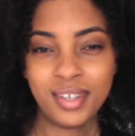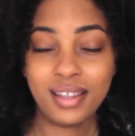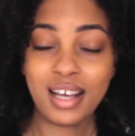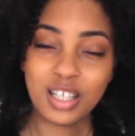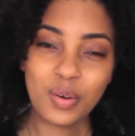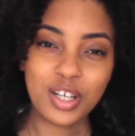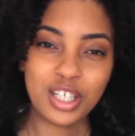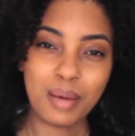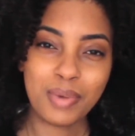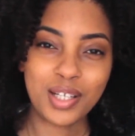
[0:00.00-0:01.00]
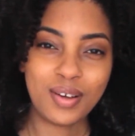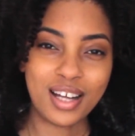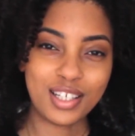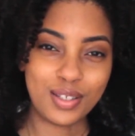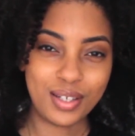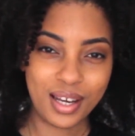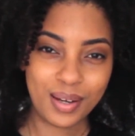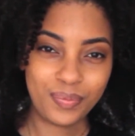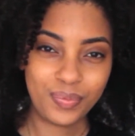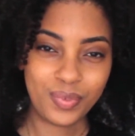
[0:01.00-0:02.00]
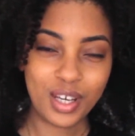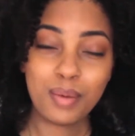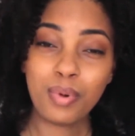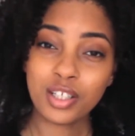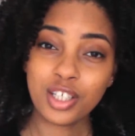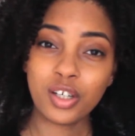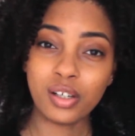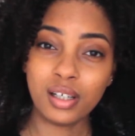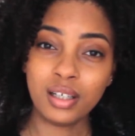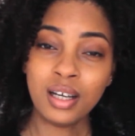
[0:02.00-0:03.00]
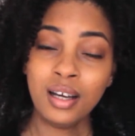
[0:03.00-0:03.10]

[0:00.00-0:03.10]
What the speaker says: That's the question I'm here to answer today. In particular,